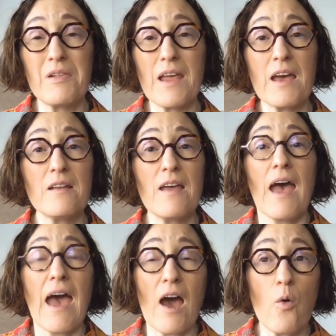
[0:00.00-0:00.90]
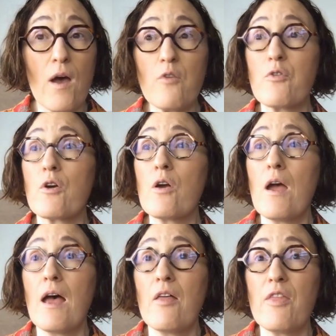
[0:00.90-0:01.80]
planned. However,
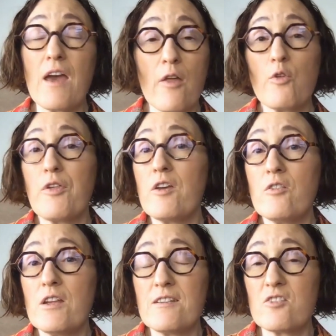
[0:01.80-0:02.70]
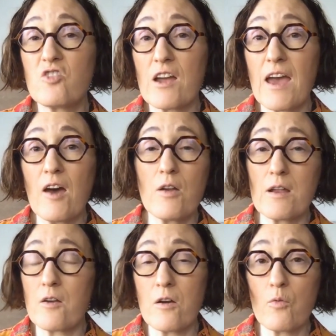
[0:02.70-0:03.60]
the other thing you need to check out,
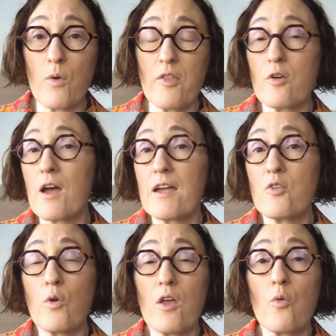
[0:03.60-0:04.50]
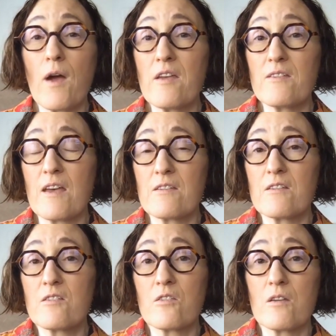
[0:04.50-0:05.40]
and our weather guy, Doyle Rice,
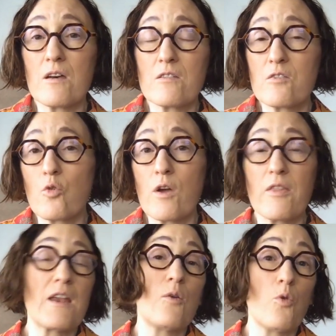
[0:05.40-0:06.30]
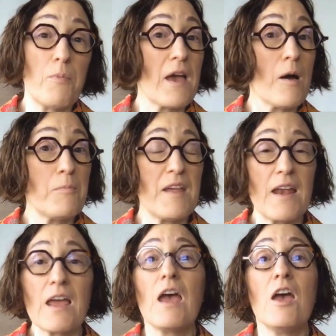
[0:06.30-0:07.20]
has a story that he will be
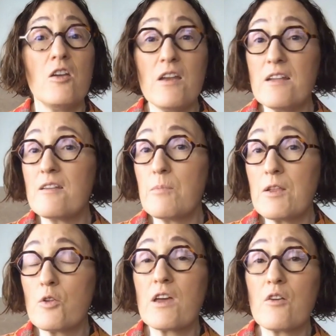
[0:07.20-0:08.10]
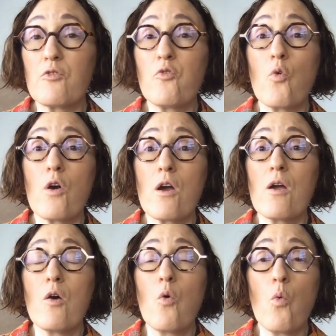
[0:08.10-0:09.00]
updating, you need to be looking
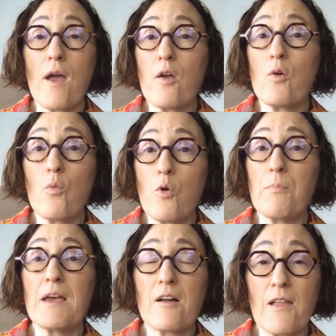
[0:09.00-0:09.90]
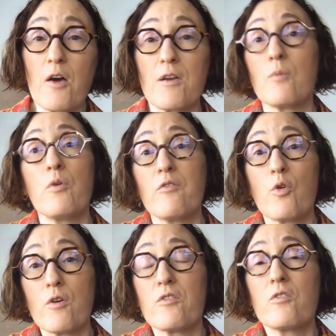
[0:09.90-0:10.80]
for where it will be cloudy. And we, of
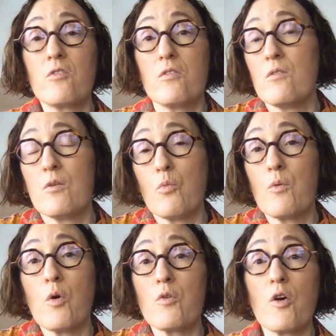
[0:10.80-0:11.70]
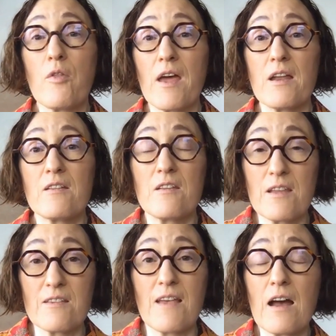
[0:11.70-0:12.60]
course, we won't know that until
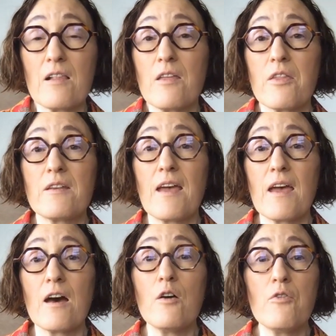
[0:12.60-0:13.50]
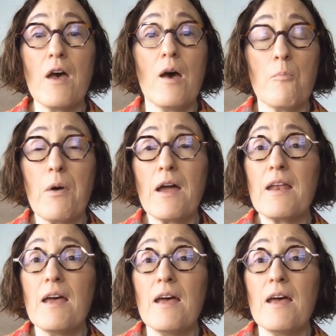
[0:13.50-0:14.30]
exactly the day of, but